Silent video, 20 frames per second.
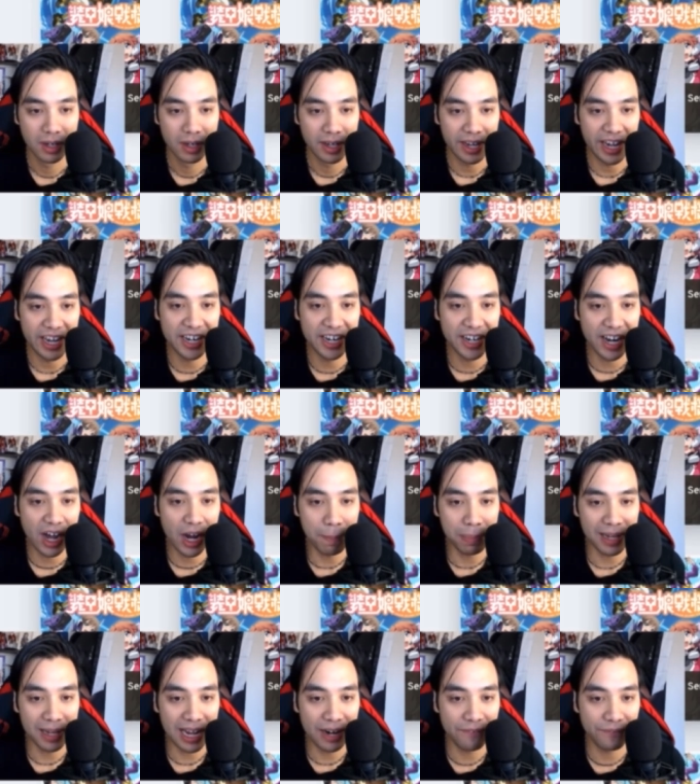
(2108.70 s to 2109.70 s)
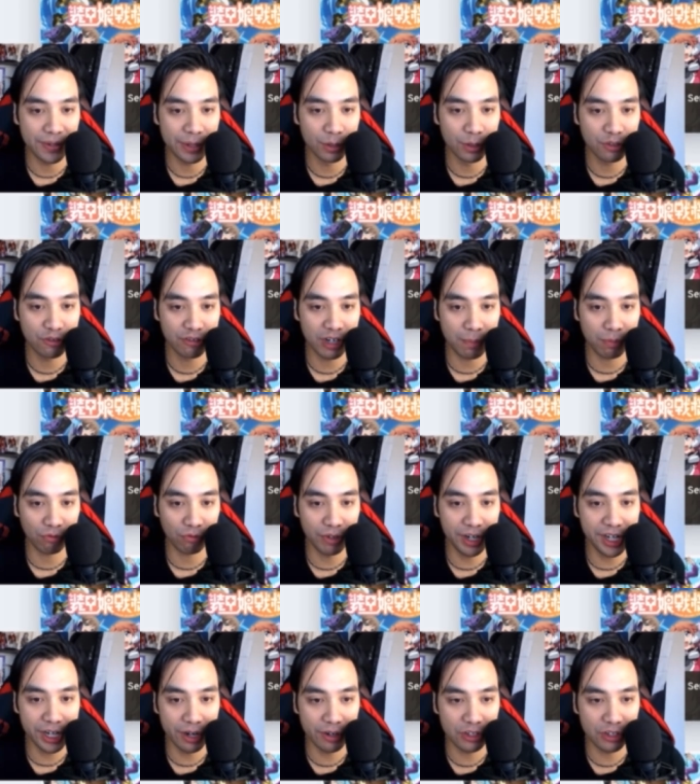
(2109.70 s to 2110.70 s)
In an unplanned field trip,
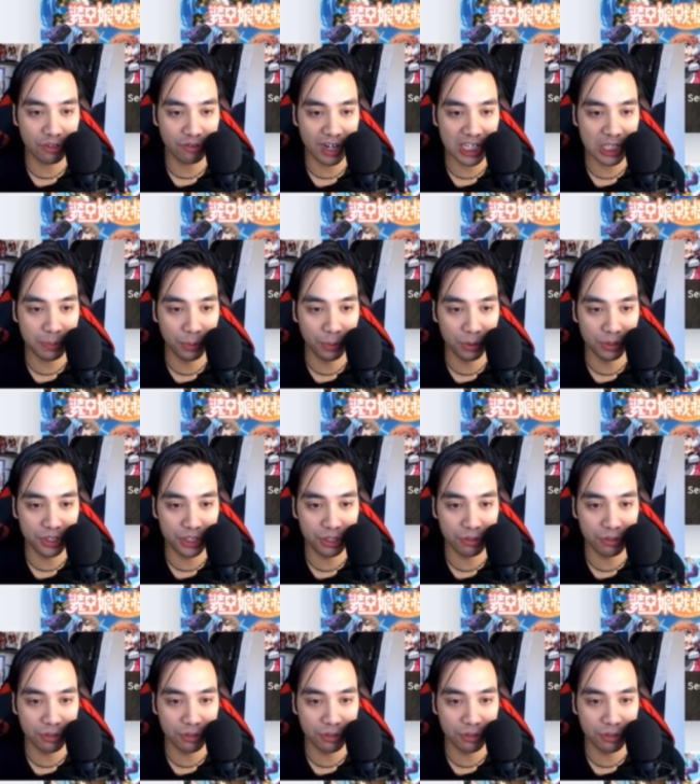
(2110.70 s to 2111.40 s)
Riko is transported